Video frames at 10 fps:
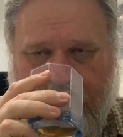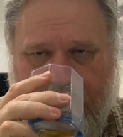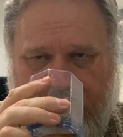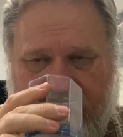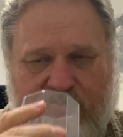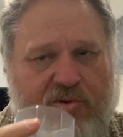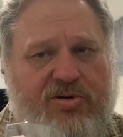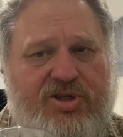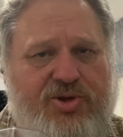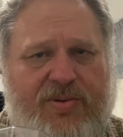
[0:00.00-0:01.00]
There's more
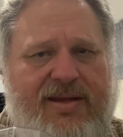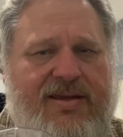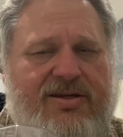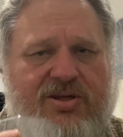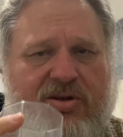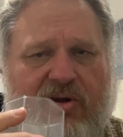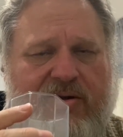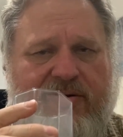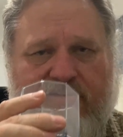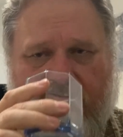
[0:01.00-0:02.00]
sweetness
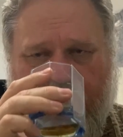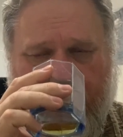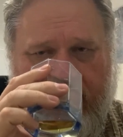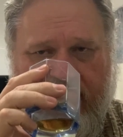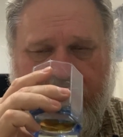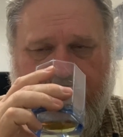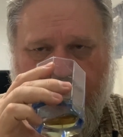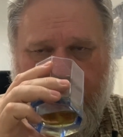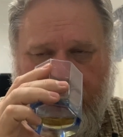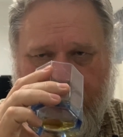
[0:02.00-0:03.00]
on the nose for
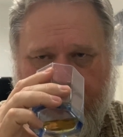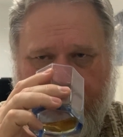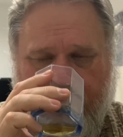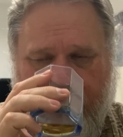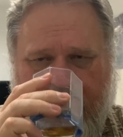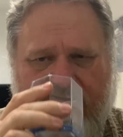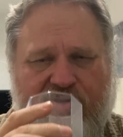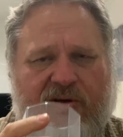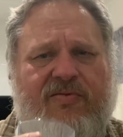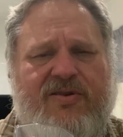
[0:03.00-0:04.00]
me. That
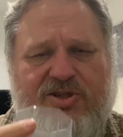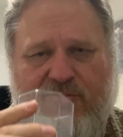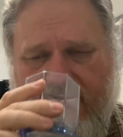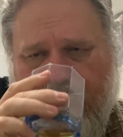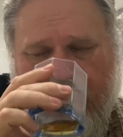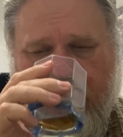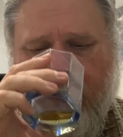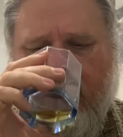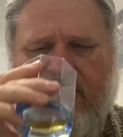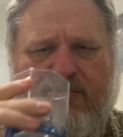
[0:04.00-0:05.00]
toffee sweetness.
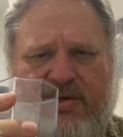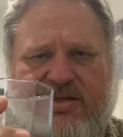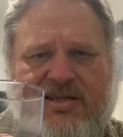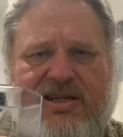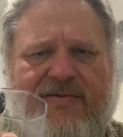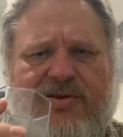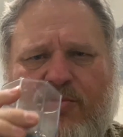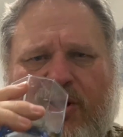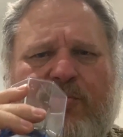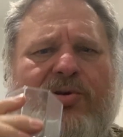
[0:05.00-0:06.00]
Let me just give it
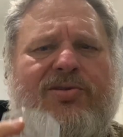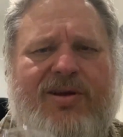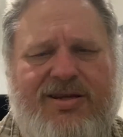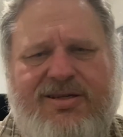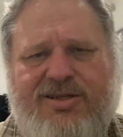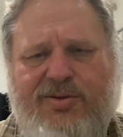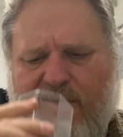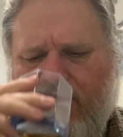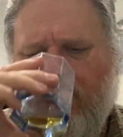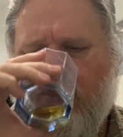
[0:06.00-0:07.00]
one more try, just to
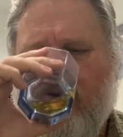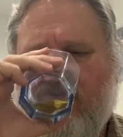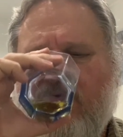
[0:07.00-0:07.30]
make sure.